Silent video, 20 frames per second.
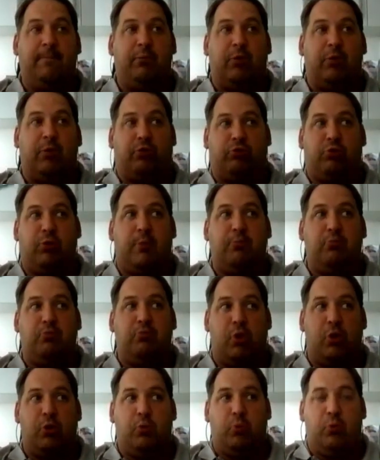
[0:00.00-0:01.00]
The swim
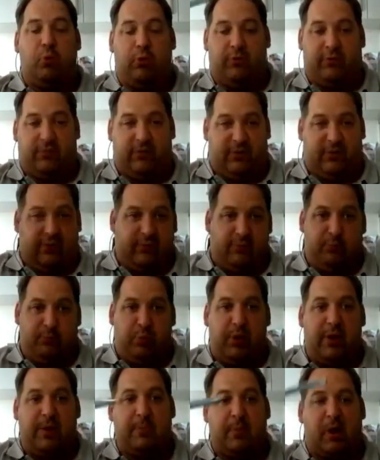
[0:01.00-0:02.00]
route was
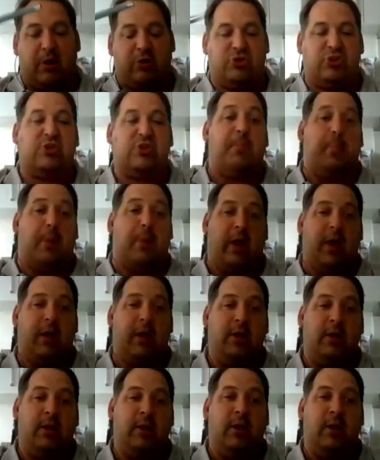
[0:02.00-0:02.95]
pretty much similar.